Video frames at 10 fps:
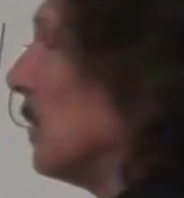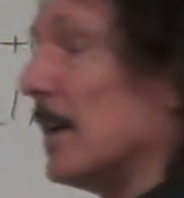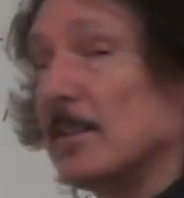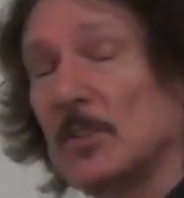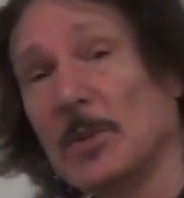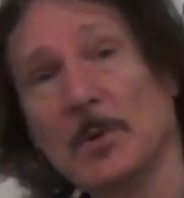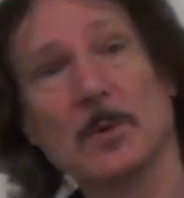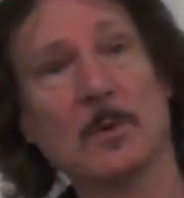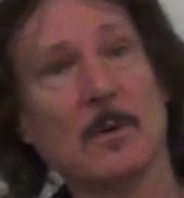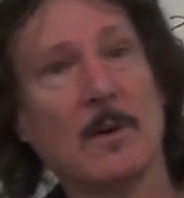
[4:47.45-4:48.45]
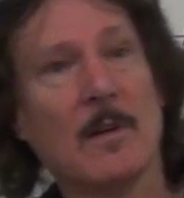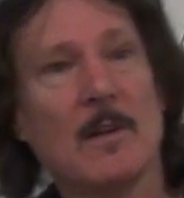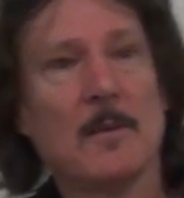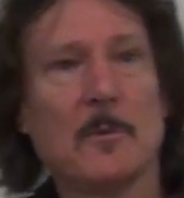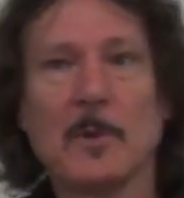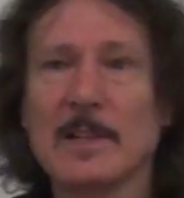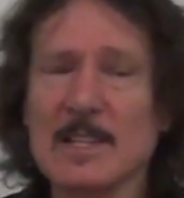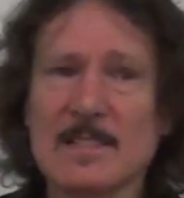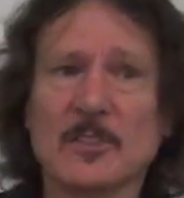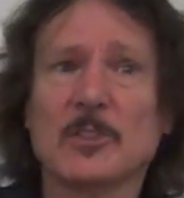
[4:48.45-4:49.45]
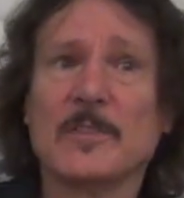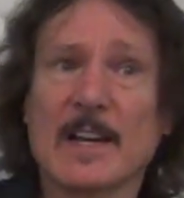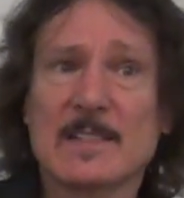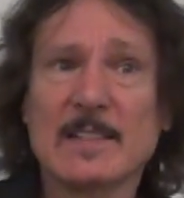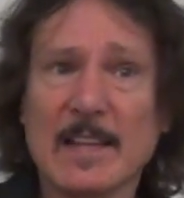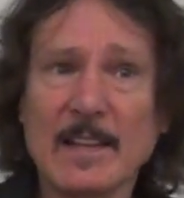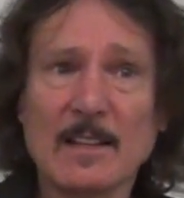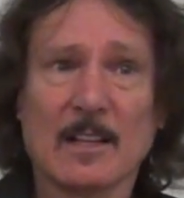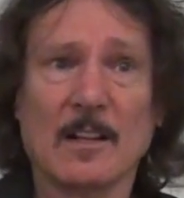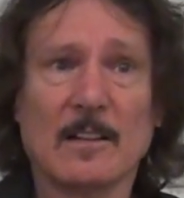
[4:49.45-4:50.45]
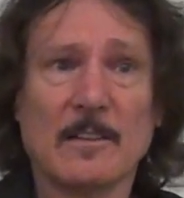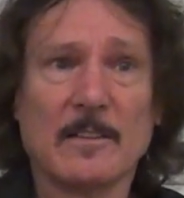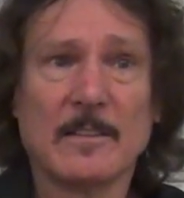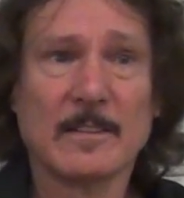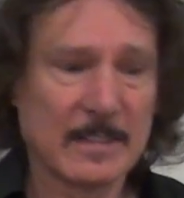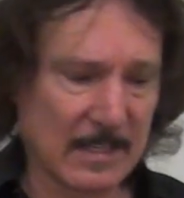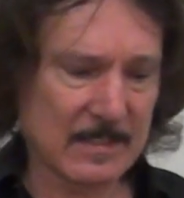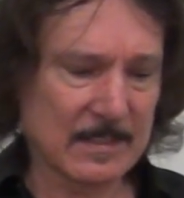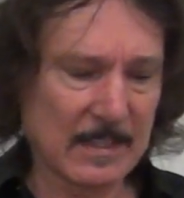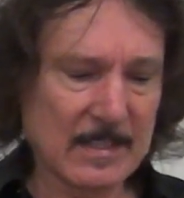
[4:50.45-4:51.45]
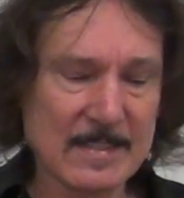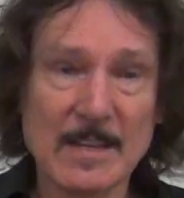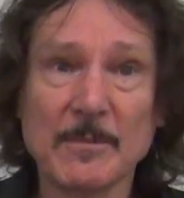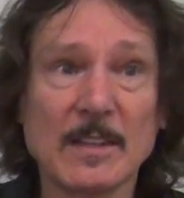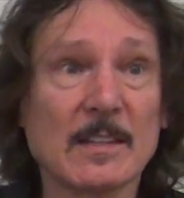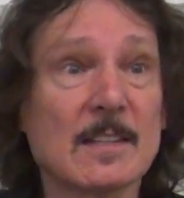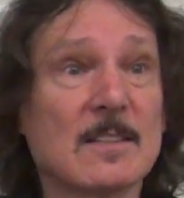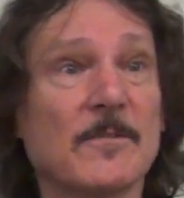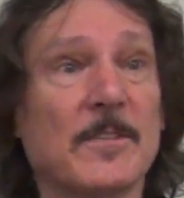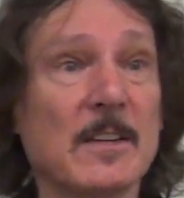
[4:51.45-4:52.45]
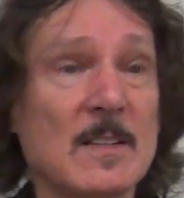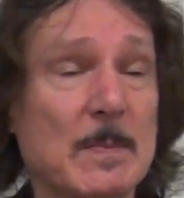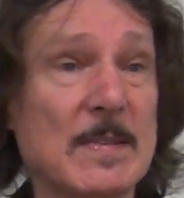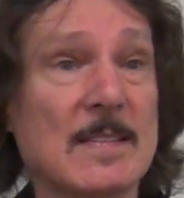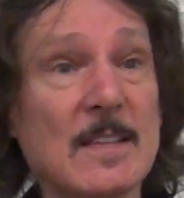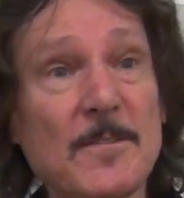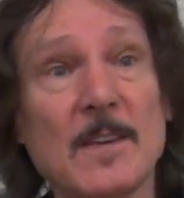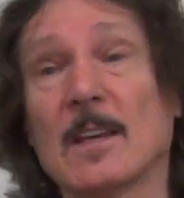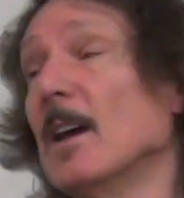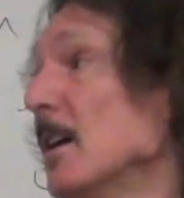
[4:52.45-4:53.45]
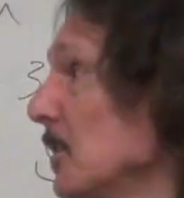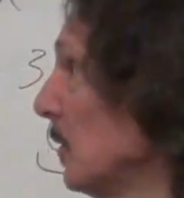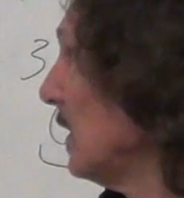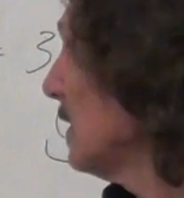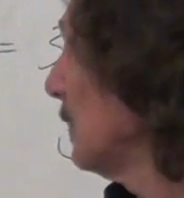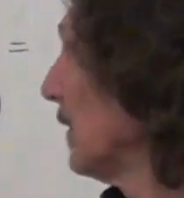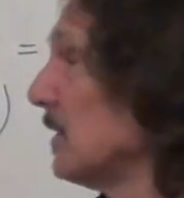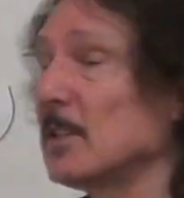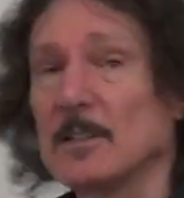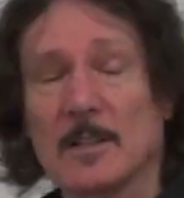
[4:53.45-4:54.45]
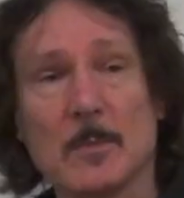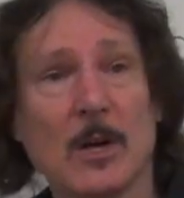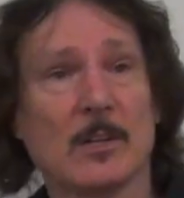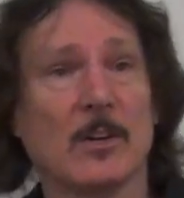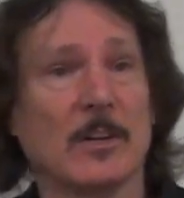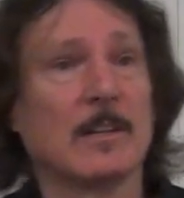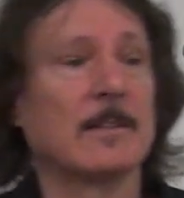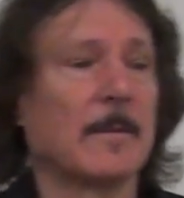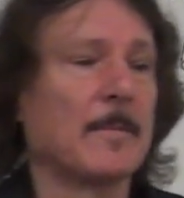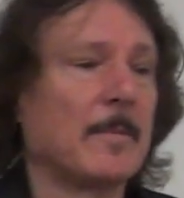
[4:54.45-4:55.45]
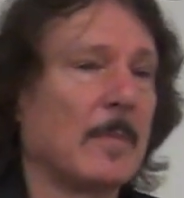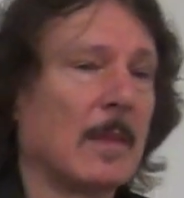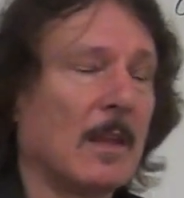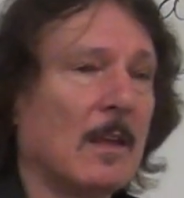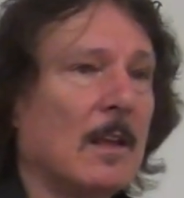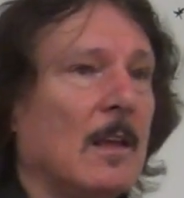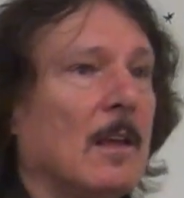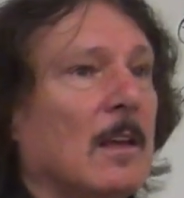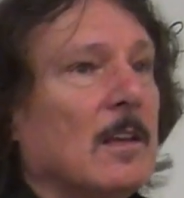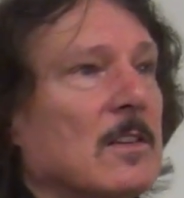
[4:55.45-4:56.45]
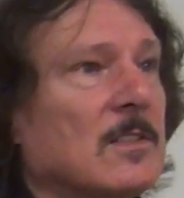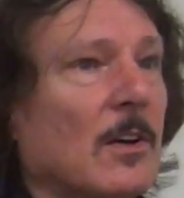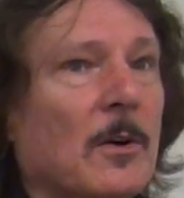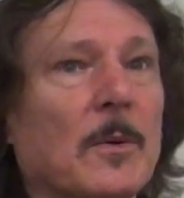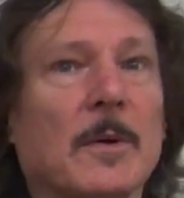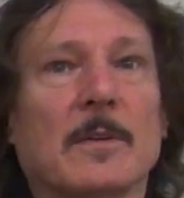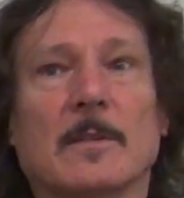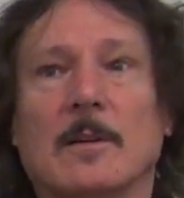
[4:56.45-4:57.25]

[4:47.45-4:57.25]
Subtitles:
1, 2? Well, that's sort of accidental. That's something that's very specific to this particular monoid. So